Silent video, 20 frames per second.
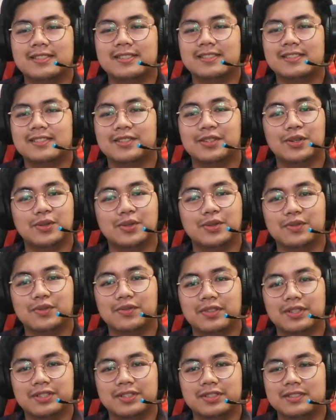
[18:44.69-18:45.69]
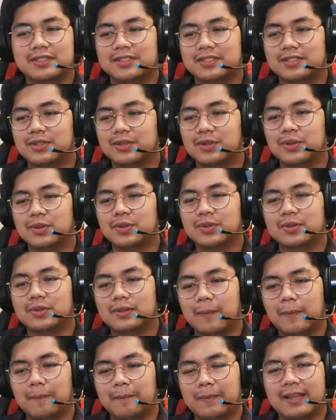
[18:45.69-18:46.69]
your own visions, your own
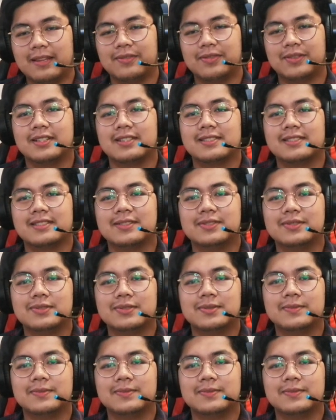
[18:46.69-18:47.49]
path for yourself.